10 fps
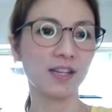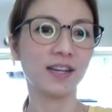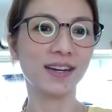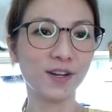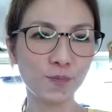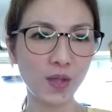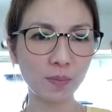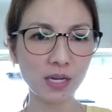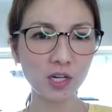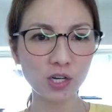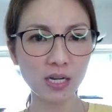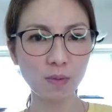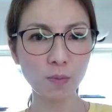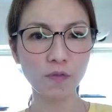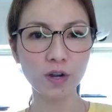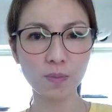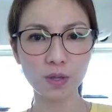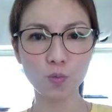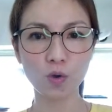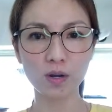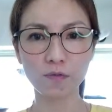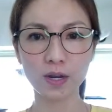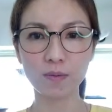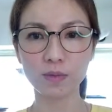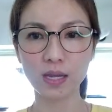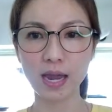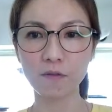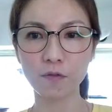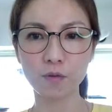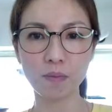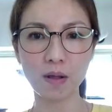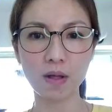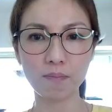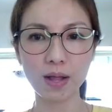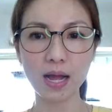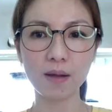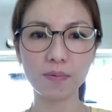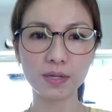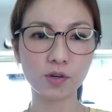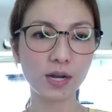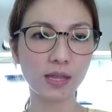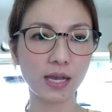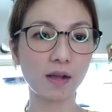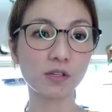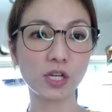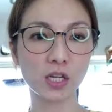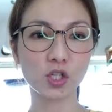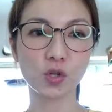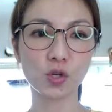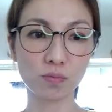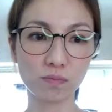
I'm gonna try and get my boyfriend to be the one to feed him canned food. Blah blah blah. Is there anything else you can do?